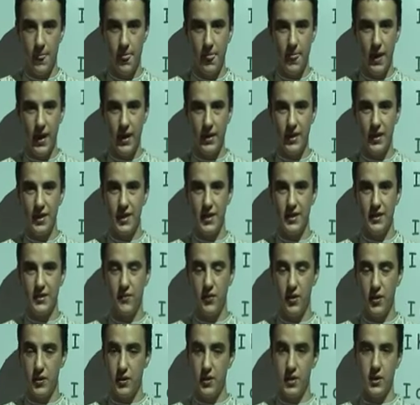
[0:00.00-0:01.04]
that is,
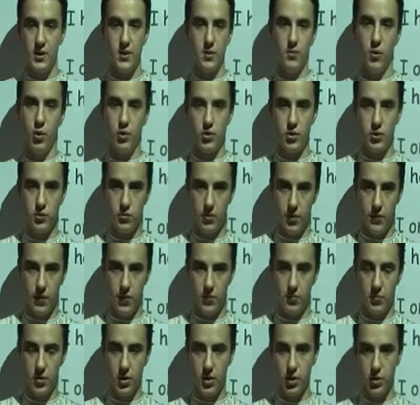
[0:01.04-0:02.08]
firstly, it's emotion driven
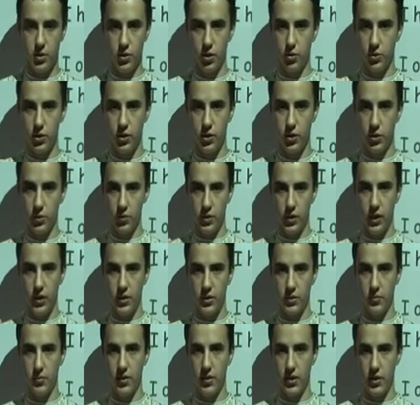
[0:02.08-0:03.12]
because you're only doing it
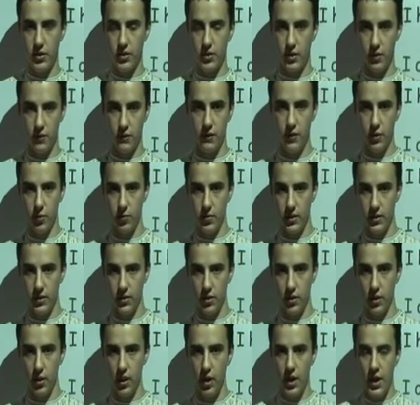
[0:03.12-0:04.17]
to make yourself feel better.
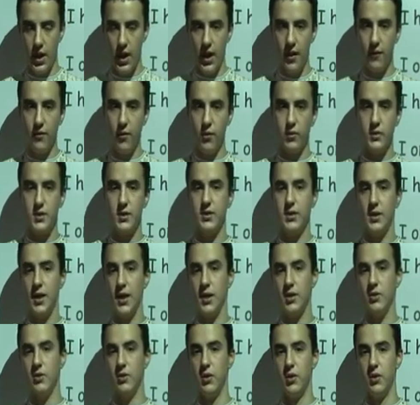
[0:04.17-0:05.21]
If it was
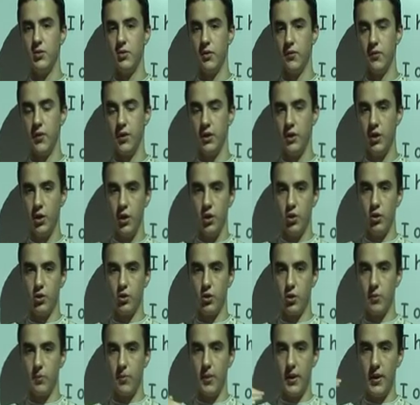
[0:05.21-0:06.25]
intellectually driven, you'd
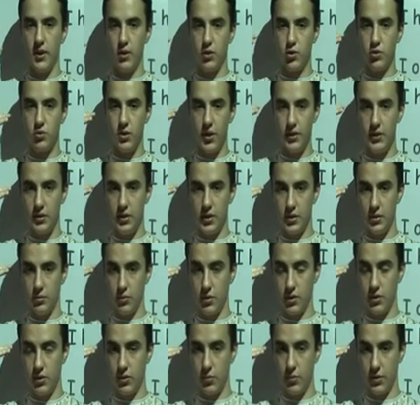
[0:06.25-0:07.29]
compare your strategies
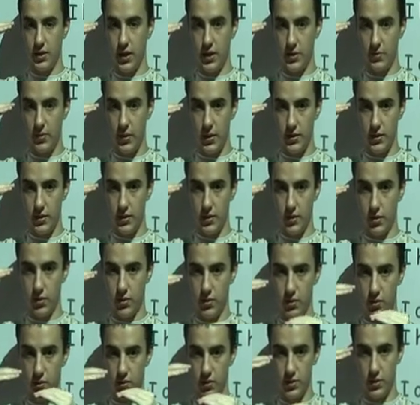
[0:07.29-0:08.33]
with someone that's better than you
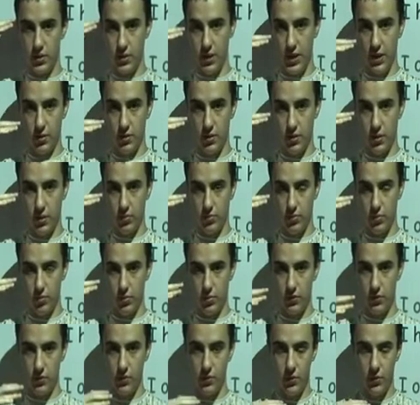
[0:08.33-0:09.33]
to see how you can improve.